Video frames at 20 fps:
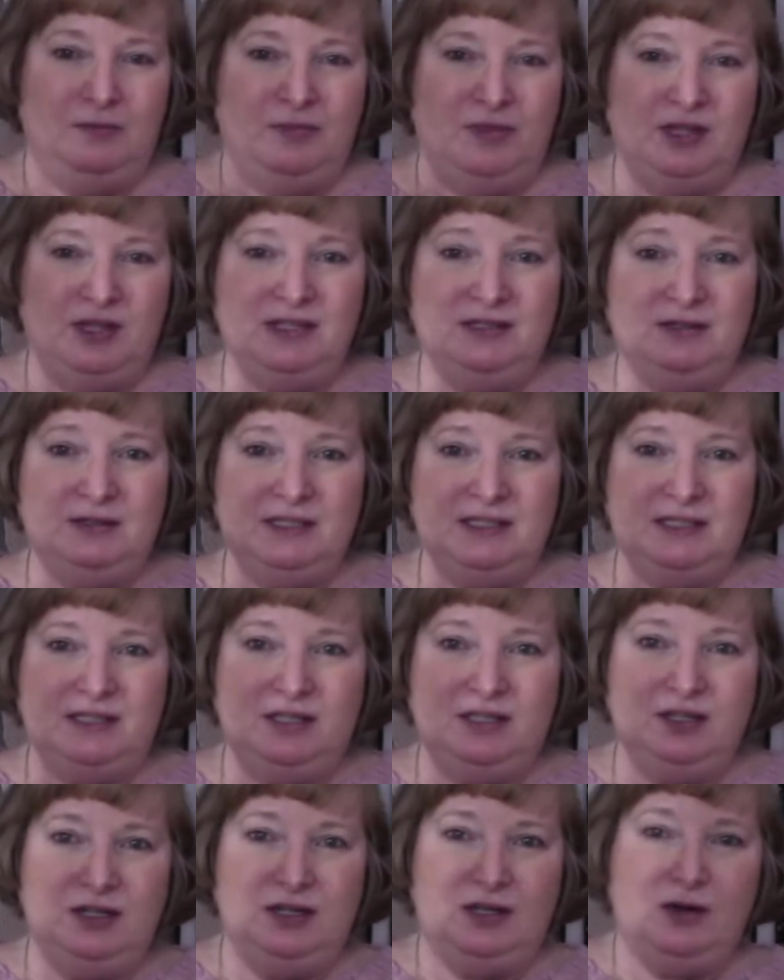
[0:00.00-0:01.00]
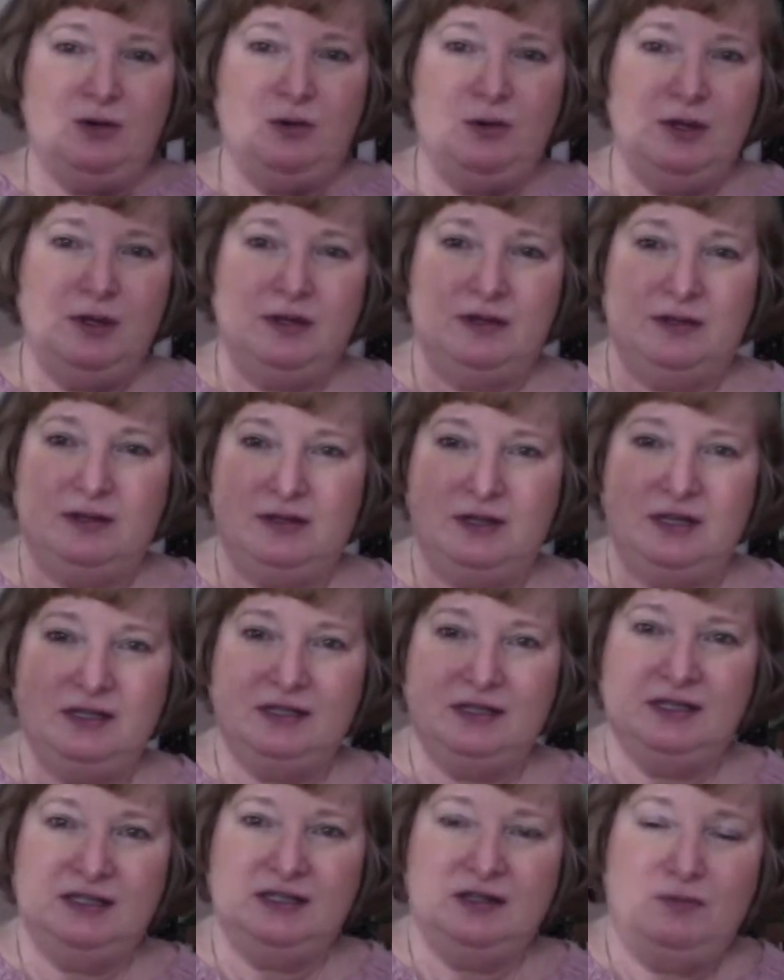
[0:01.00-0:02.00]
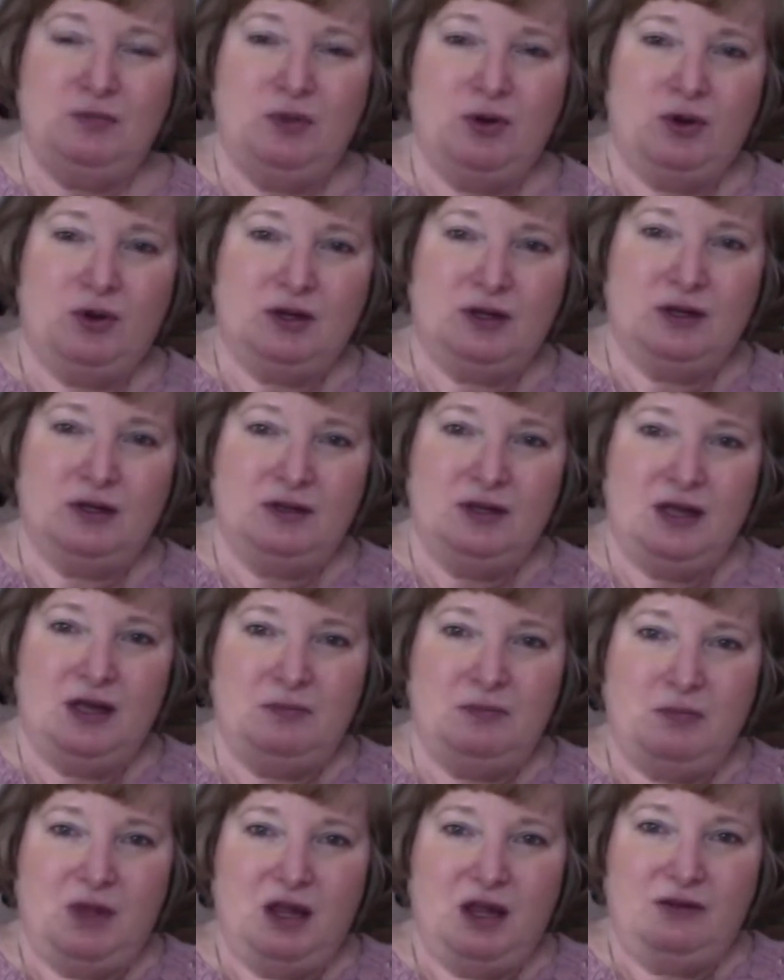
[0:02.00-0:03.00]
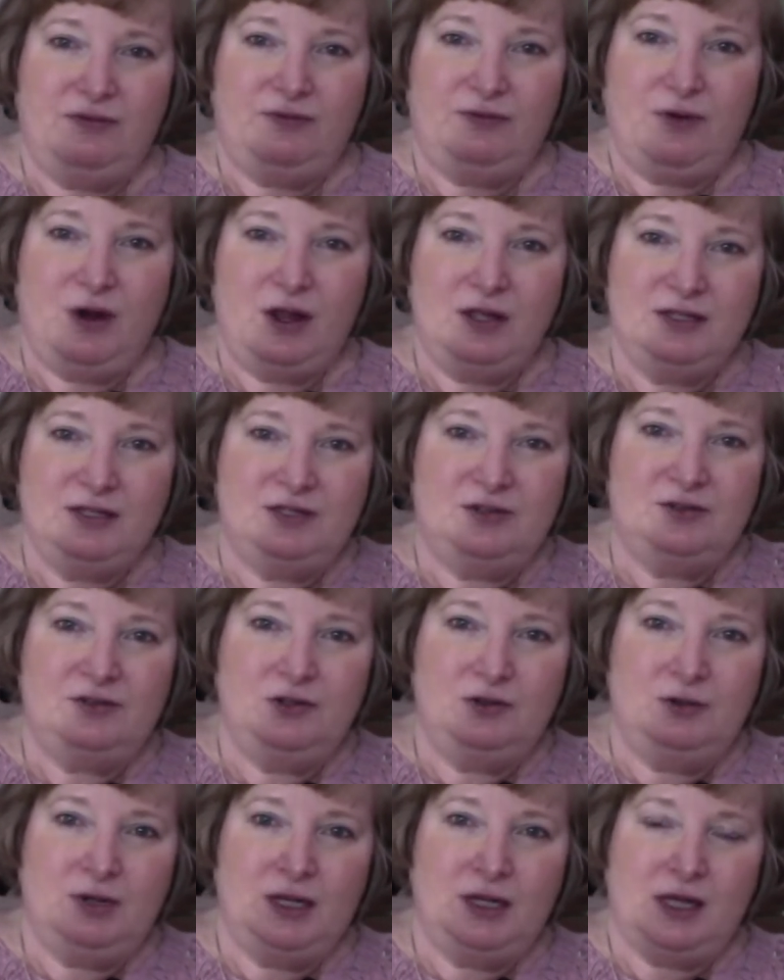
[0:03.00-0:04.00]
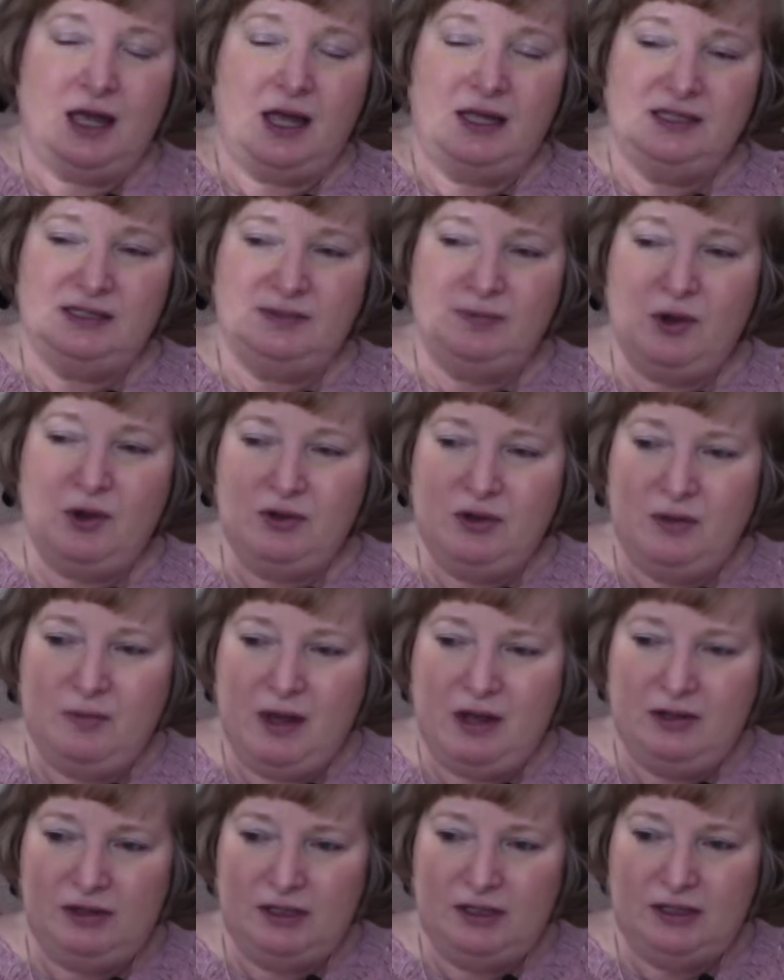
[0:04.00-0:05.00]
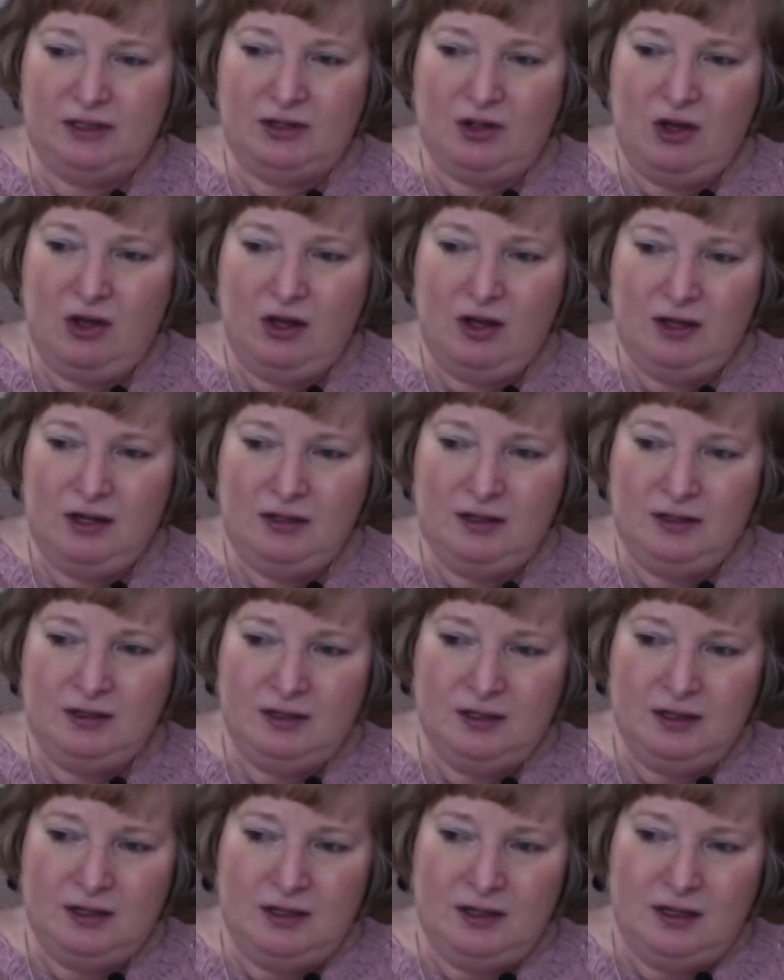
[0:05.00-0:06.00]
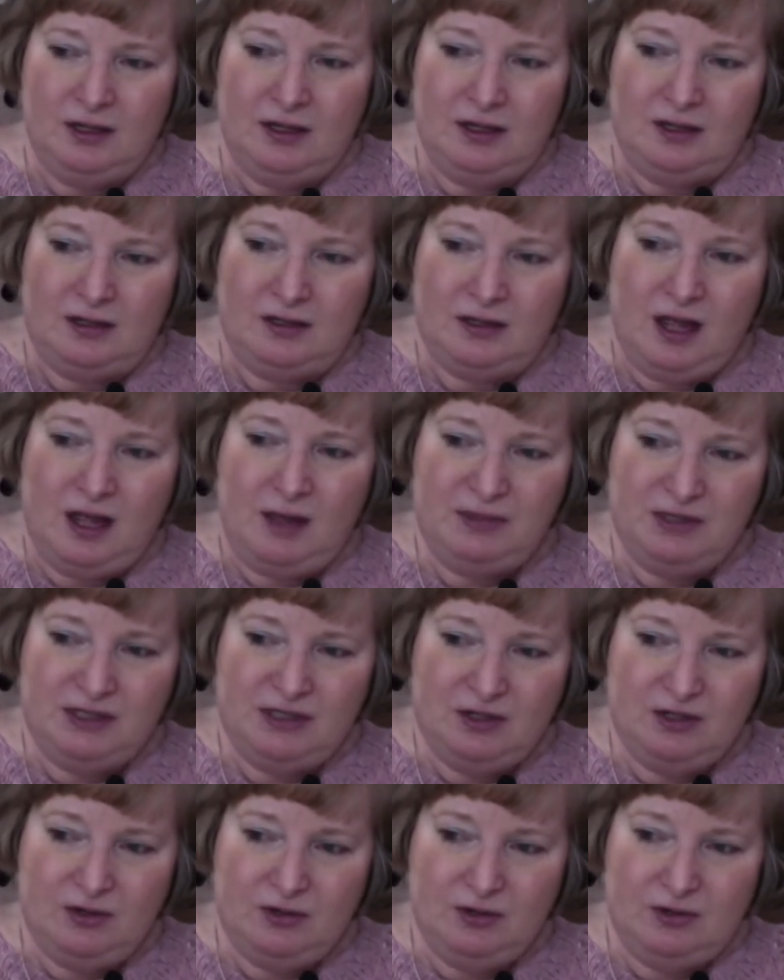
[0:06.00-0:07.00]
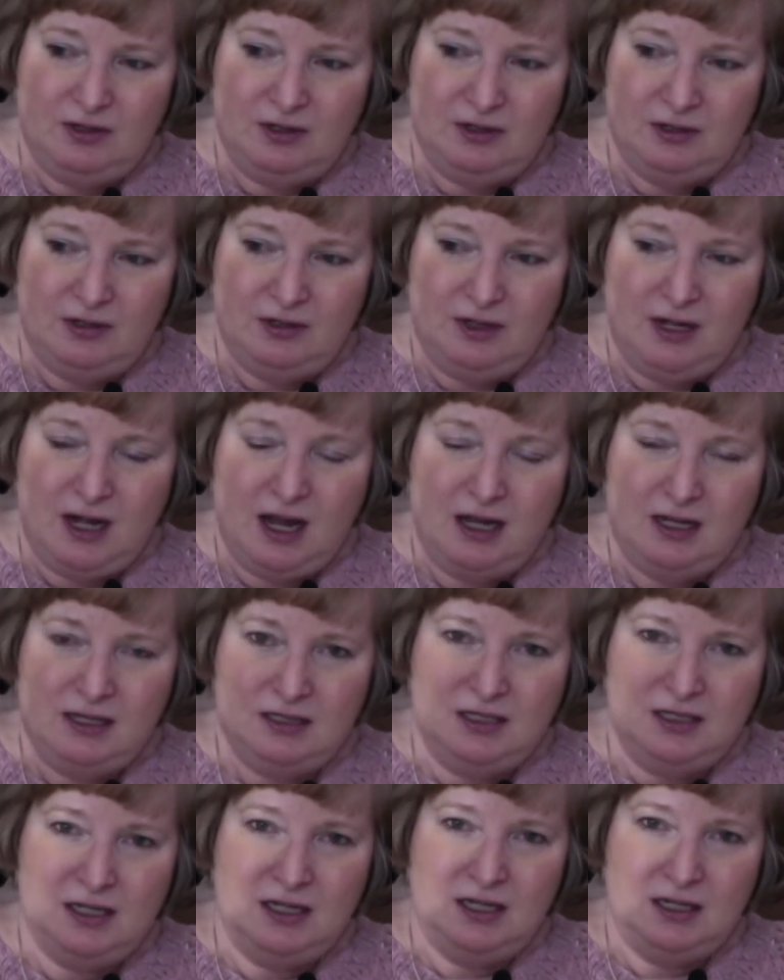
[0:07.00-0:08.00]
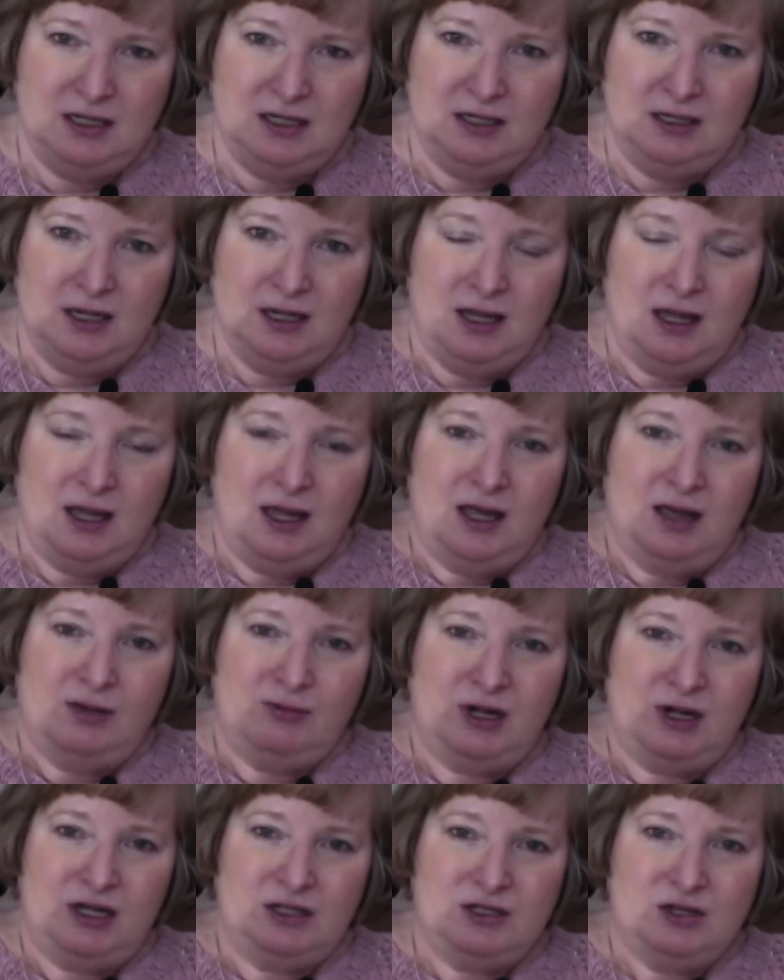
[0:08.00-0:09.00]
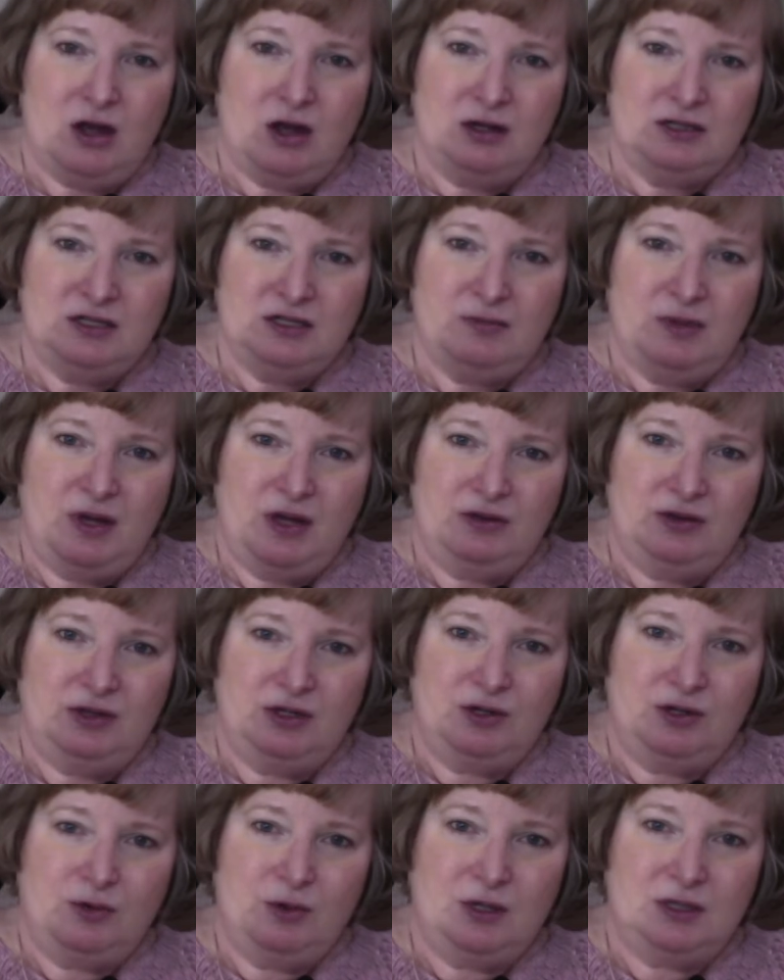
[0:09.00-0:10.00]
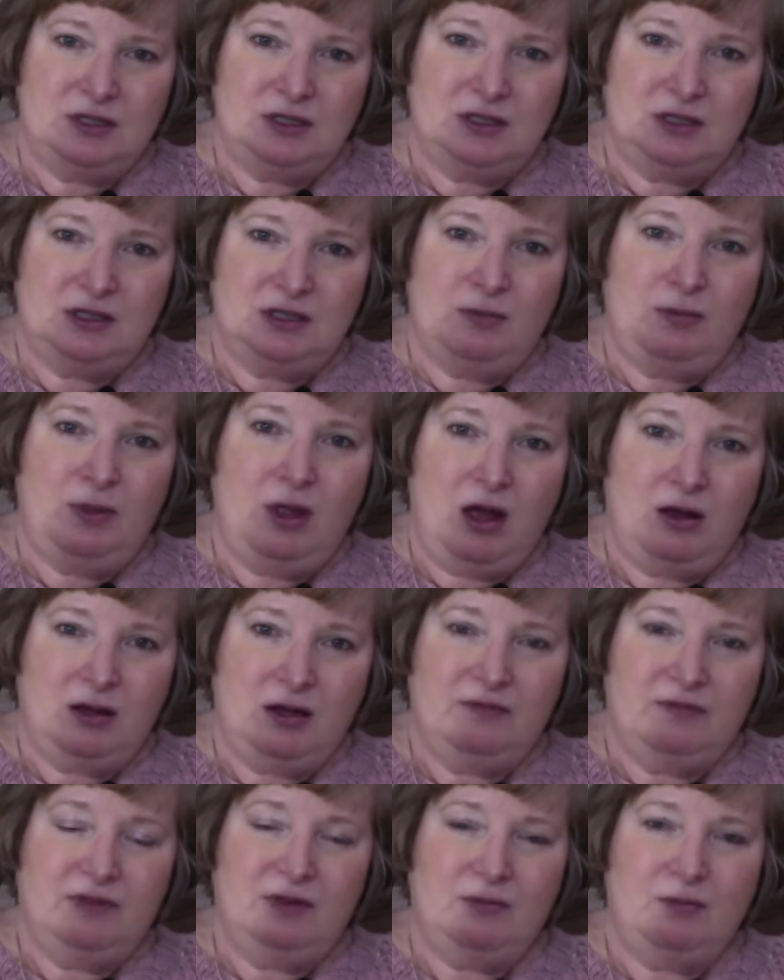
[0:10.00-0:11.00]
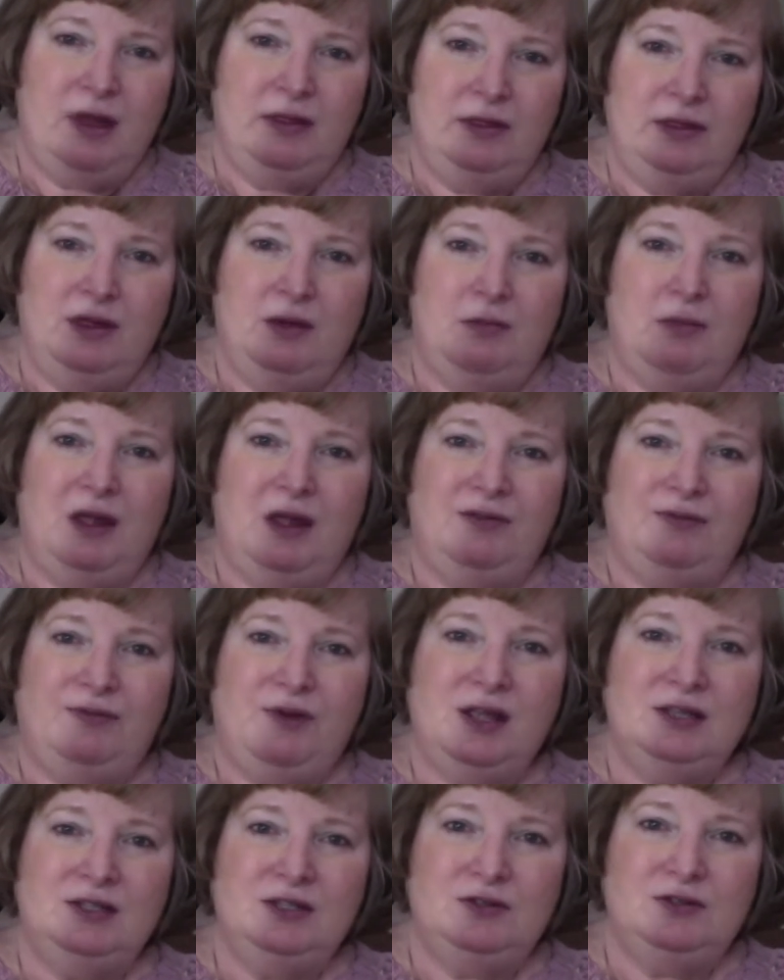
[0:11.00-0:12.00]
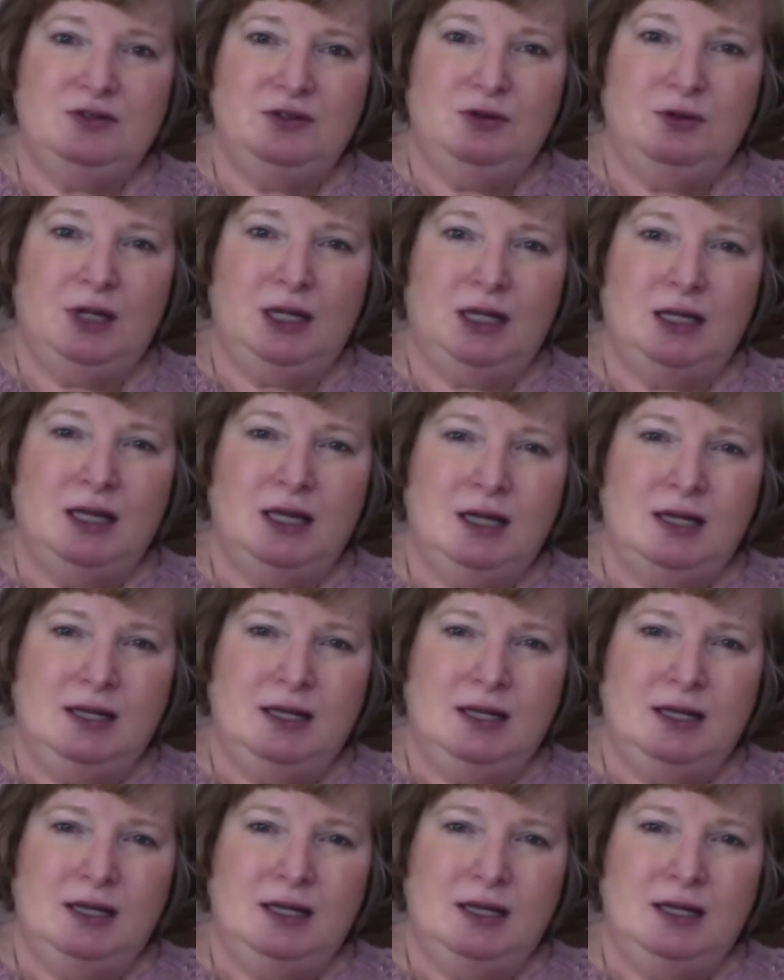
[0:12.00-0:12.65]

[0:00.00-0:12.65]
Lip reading: This is the quilt. This is the book that my friends are doing. I spoke about it on episode 19 when I talked about the quilt, the block of the month that my friends are doing.